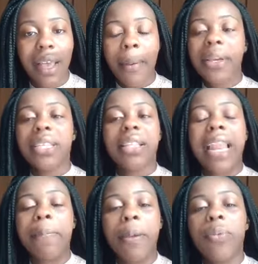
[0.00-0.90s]
Because a
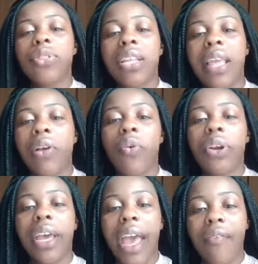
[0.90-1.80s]
lot of people think they're going
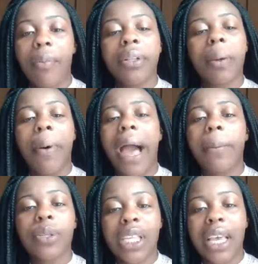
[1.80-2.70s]
to heaven, but the
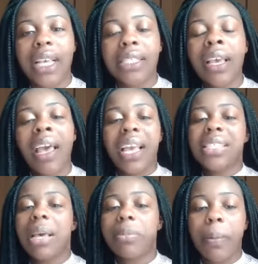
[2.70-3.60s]
Bible says,
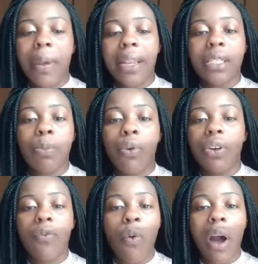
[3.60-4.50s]
except a man is born
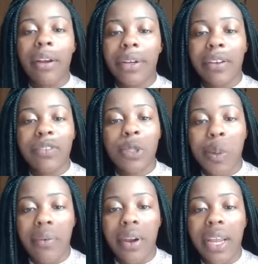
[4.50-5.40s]
of water and of
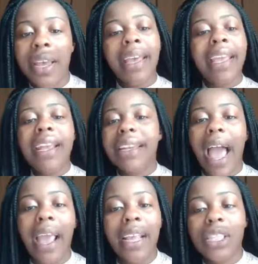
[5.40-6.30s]
spirit, he
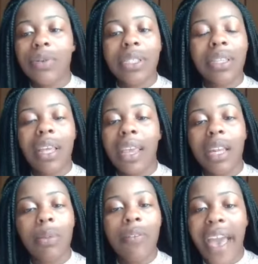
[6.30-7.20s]
cannot enter into the
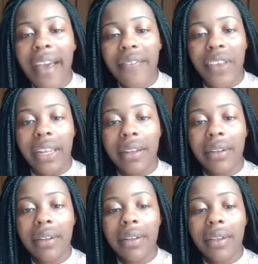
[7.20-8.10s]
kingdom of heaven.
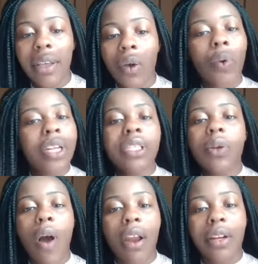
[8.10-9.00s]
What is the
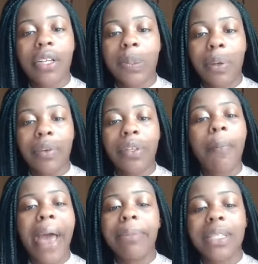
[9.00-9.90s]
water and the spirit? The
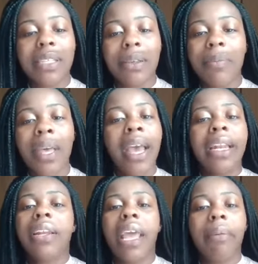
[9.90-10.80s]
baptism in
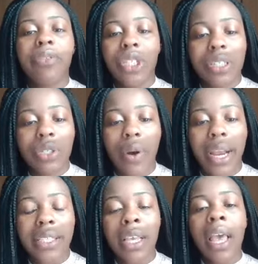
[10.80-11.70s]
the name of Jesus
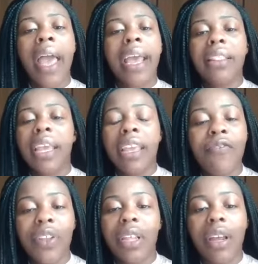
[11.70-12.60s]
Christ and the
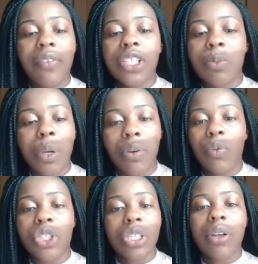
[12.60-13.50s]
infilling of his spirit,
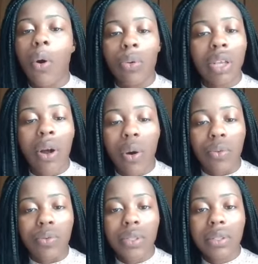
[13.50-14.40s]
which is the Holy
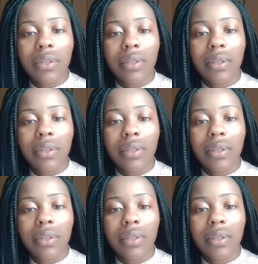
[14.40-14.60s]
Ghost.